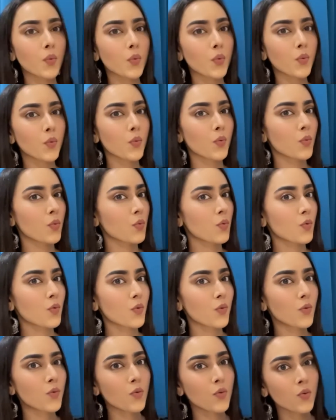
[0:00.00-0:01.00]

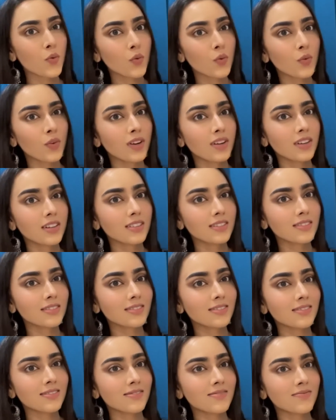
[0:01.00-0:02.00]

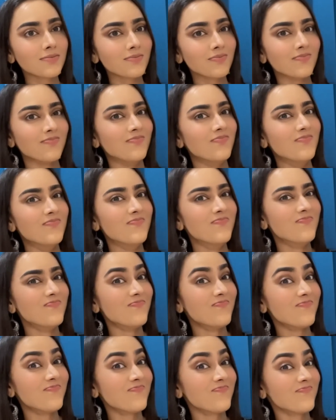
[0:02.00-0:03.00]

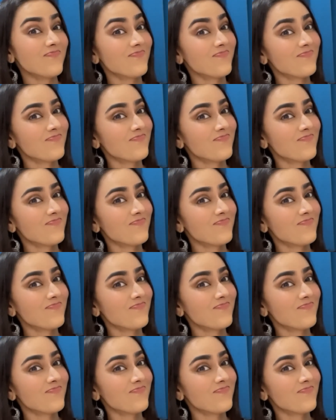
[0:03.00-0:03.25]
[no speech]